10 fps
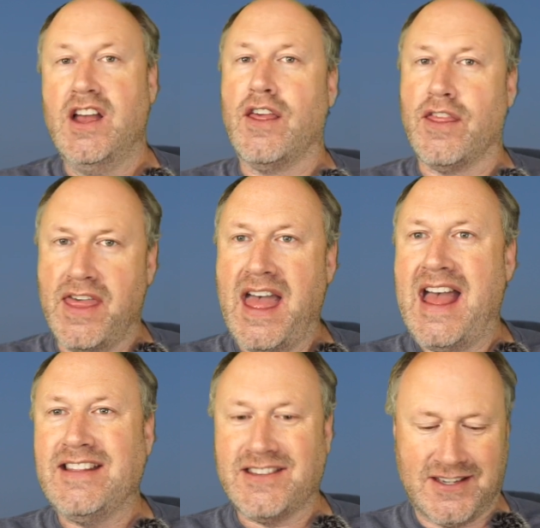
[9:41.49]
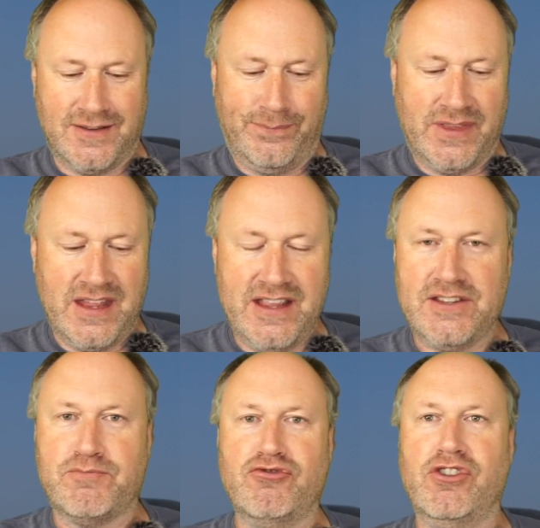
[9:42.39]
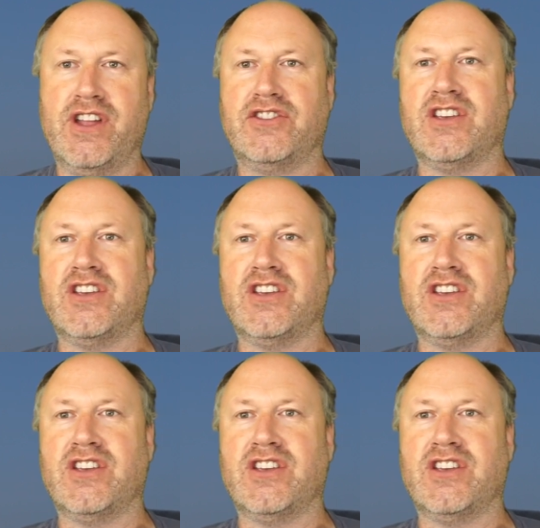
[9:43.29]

Well, that is brilliant.